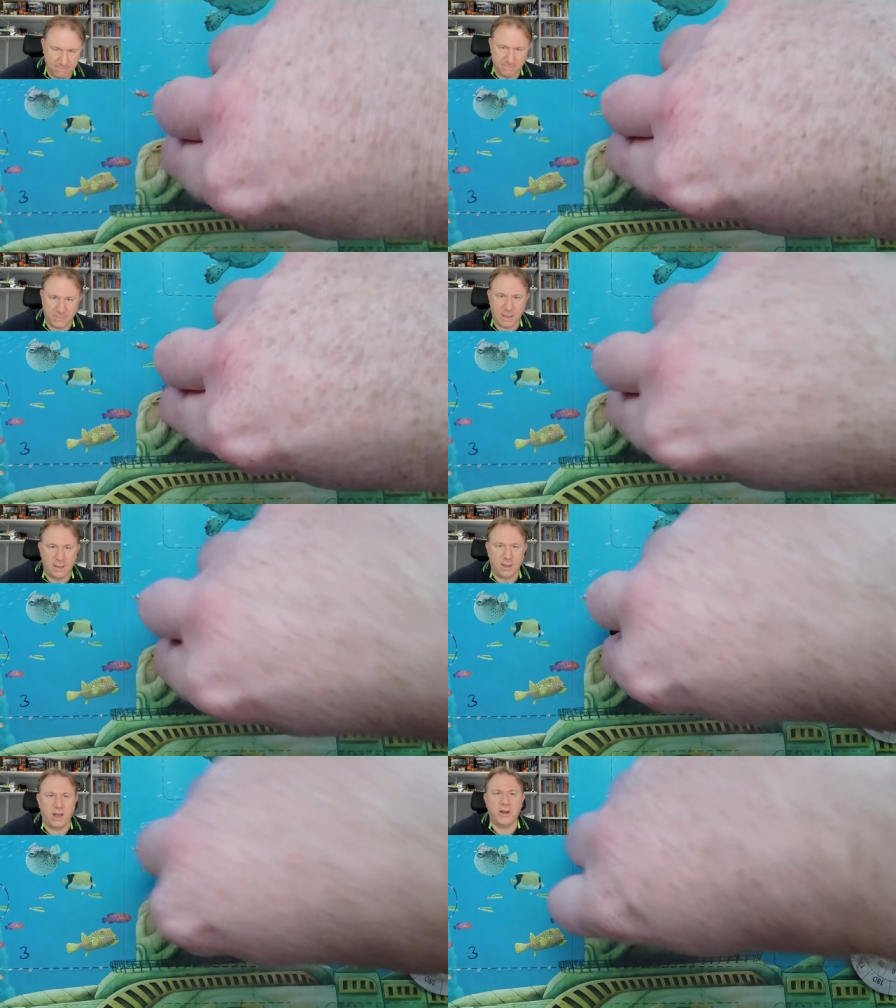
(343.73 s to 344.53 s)

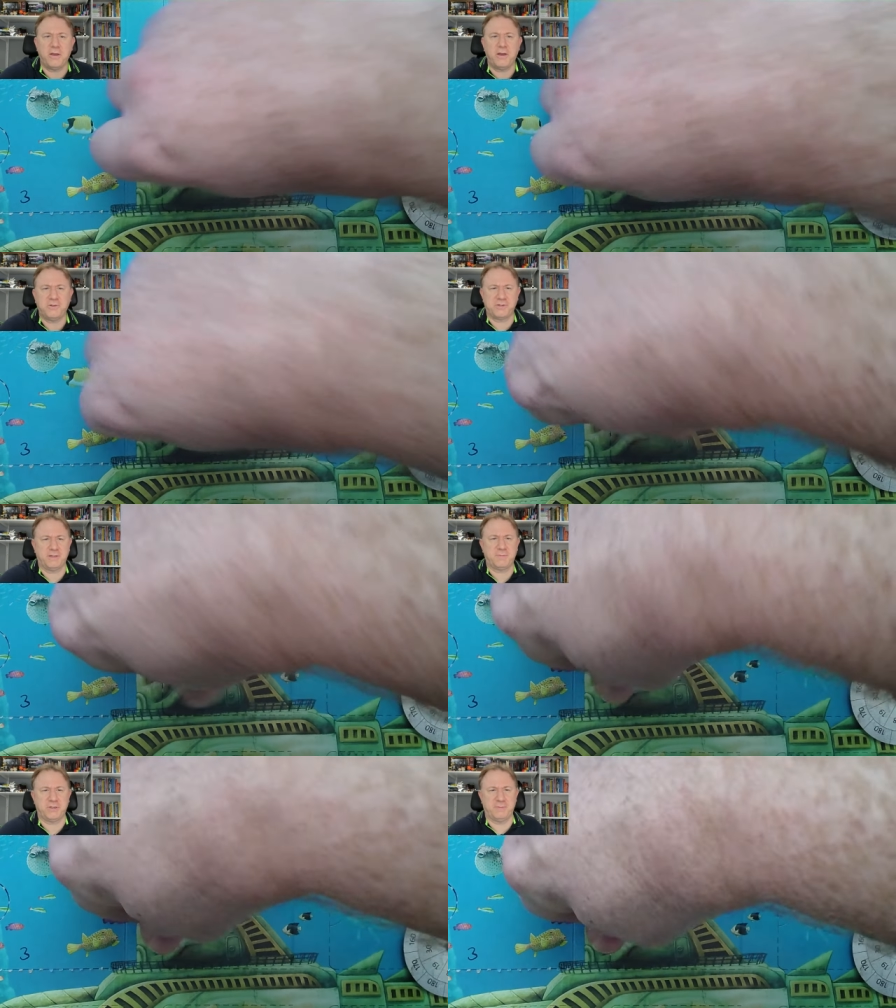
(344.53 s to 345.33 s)
And I, also,
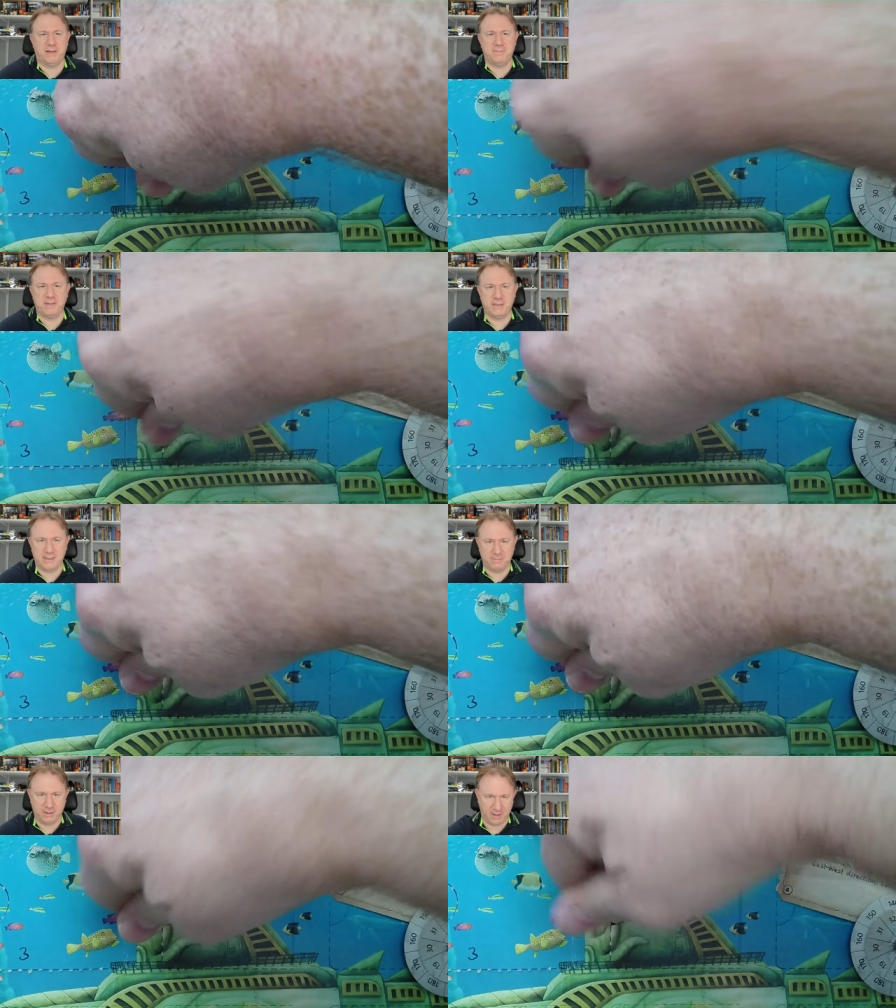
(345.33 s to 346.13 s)
it's possible I'm missing
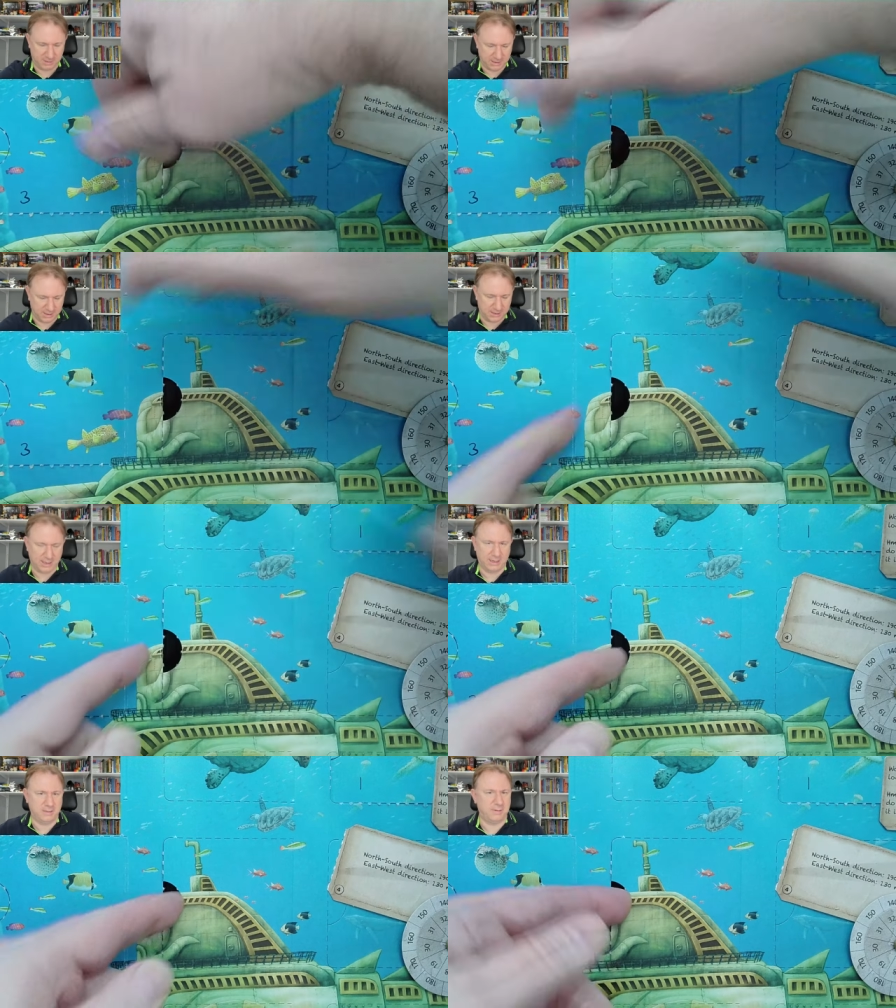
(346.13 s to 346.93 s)
something, I'm
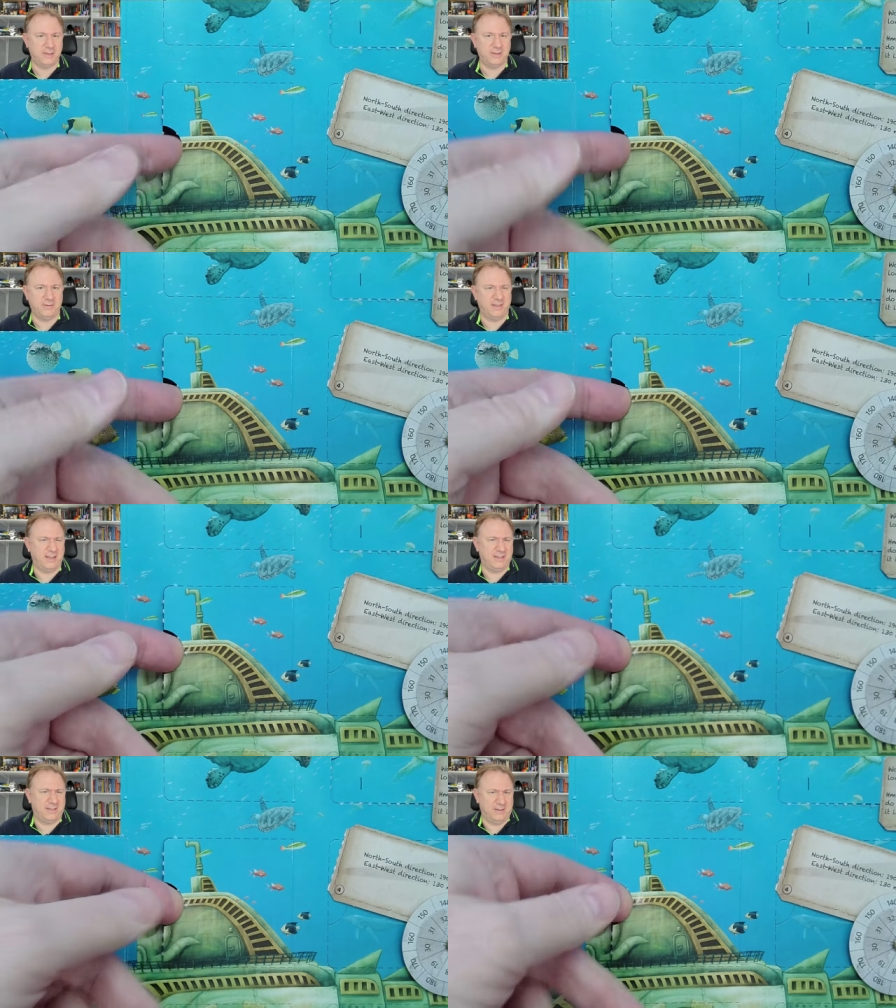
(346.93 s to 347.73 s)
misunderstanding, but I don't
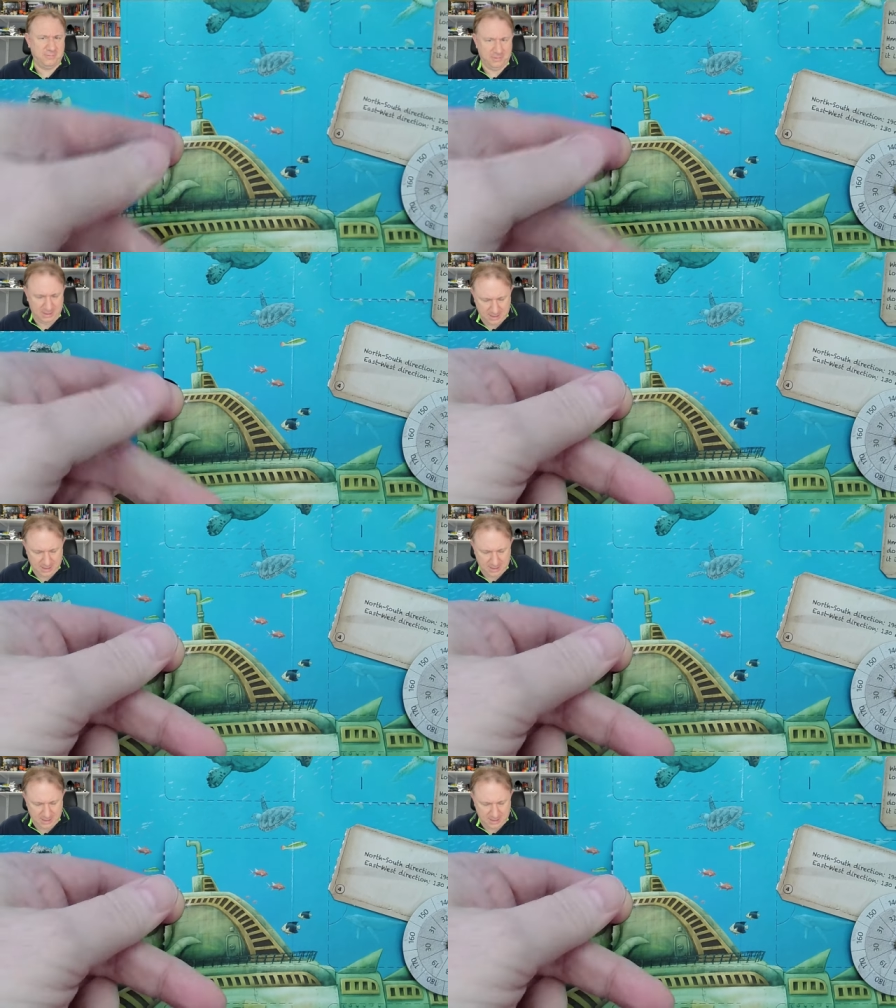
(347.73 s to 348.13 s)
think so.